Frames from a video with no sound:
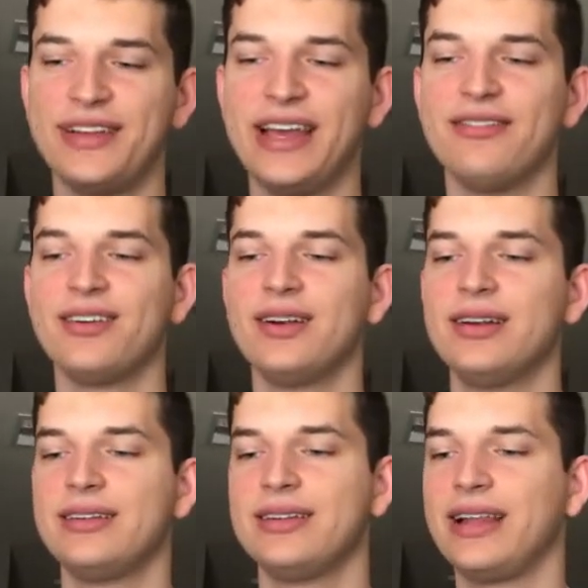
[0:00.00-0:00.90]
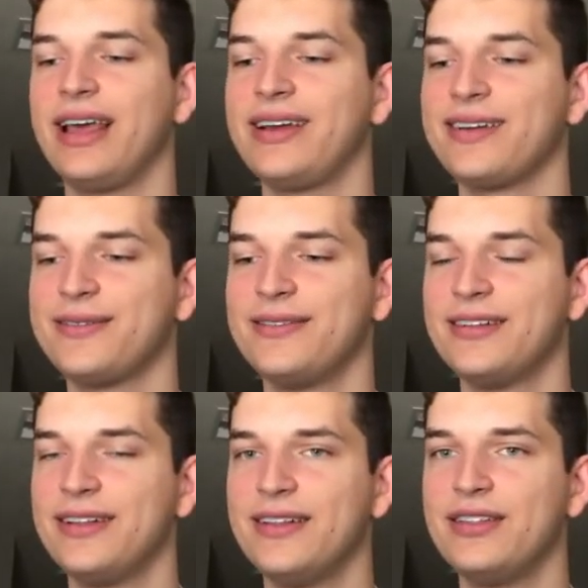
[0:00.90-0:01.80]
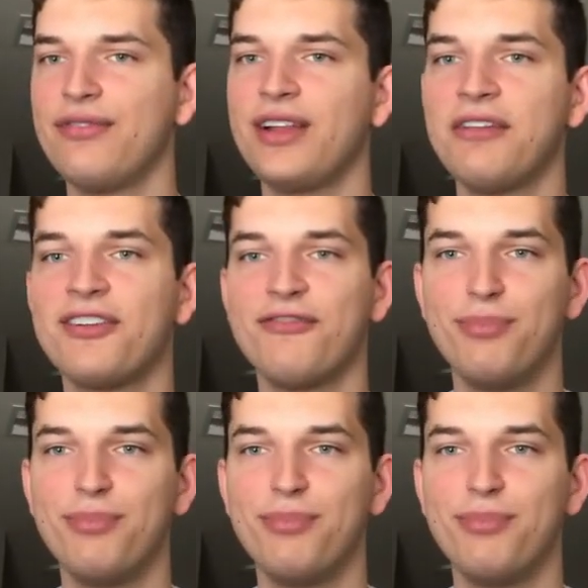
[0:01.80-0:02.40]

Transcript: flavor, like the flavor